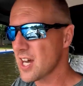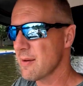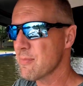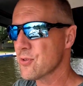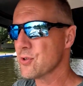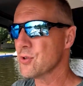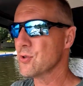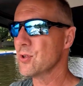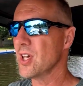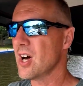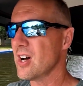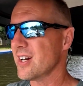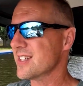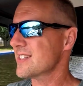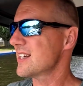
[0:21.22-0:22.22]
came through
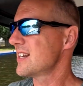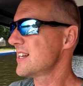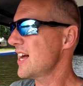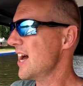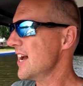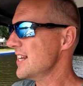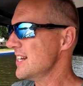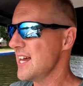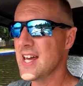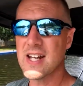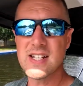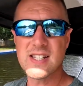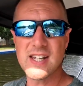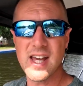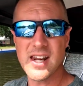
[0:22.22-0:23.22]
locks 9
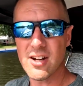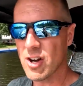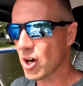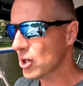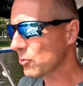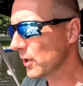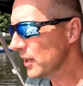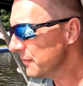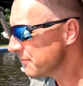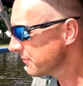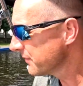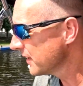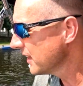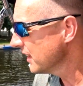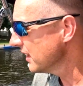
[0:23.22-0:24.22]
and 10 at Hartwell.
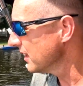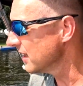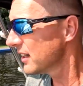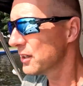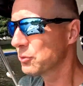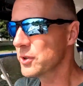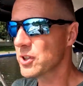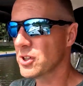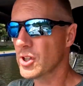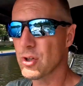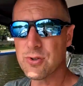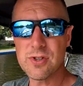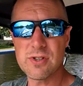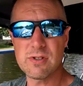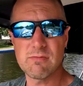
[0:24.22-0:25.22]
Uh, real
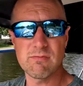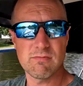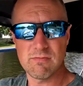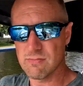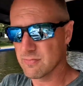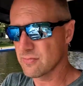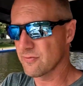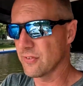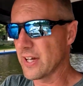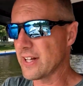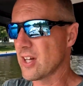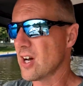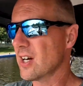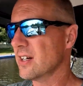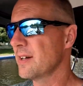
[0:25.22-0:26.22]
close
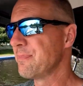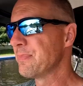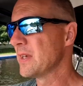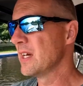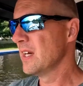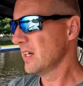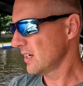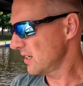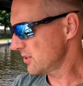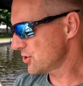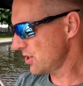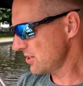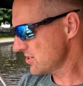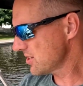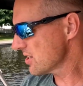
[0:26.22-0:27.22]
flight lock. Uh,
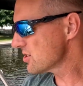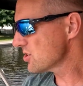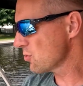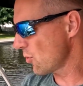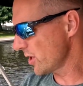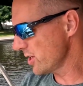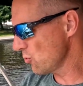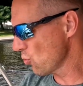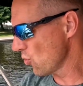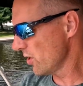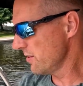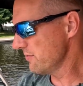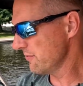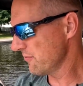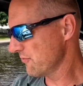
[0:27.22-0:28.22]
the chart says
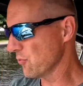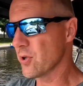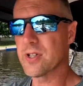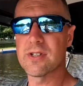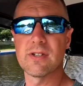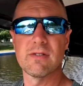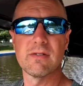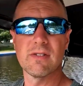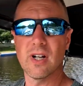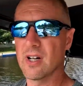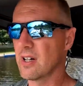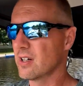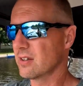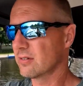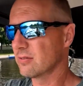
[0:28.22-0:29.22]
21 foot
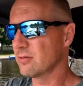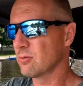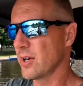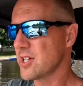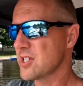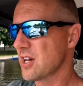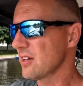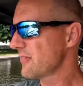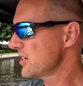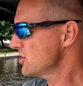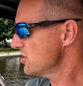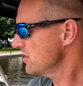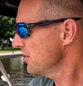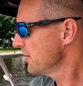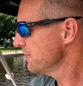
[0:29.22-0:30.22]
uh, raise and
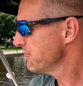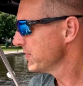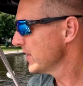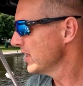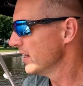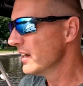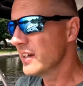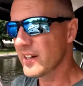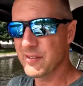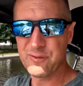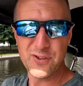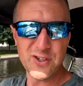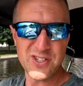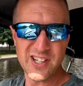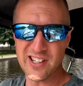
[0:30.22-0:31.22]
elevation.
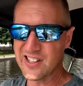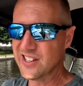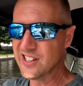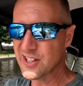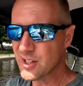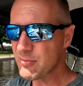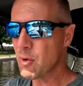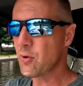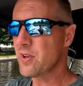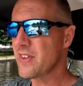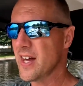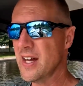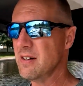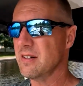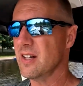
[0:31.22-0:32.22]
It feels like a little more
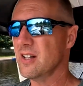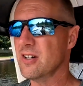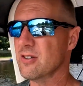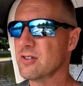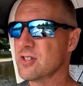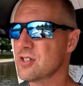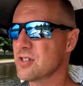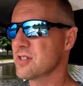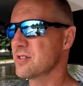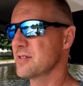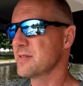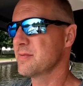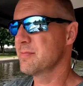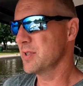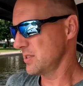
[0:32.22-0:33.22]
than that. I don't know, it just,
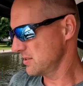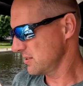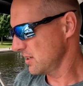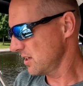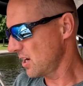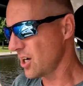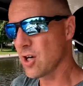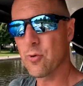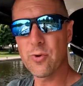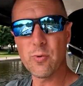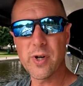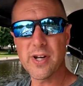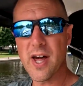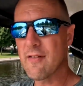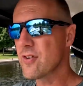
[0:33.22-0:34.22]
but I'll go
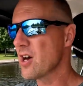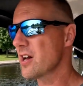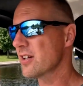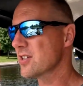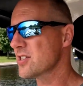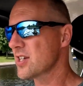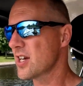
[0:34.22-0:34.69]
with what Navionics